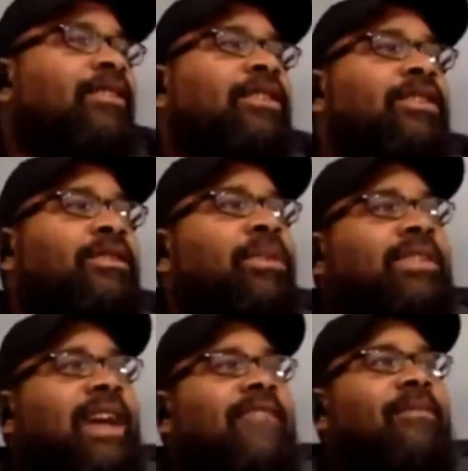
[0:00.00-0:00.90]
like the only three
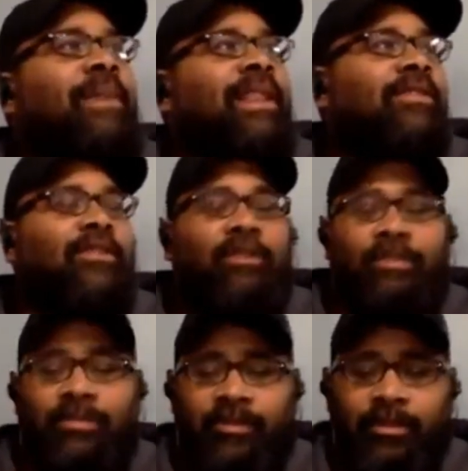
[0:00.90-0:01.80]
books I have in my living
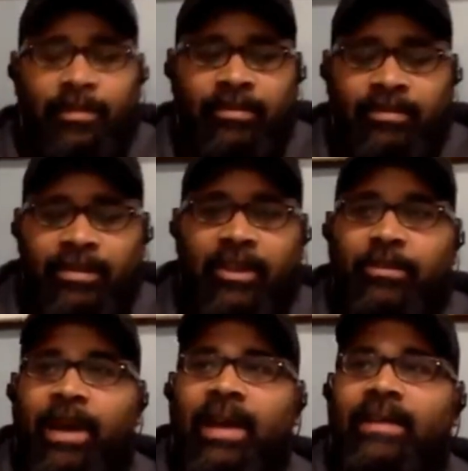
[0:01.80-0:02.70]
room from that
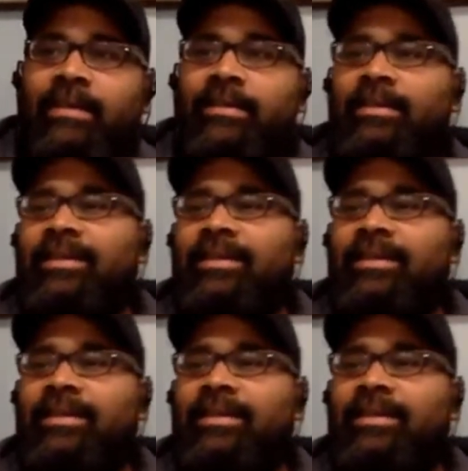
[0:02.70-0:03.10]
are mine.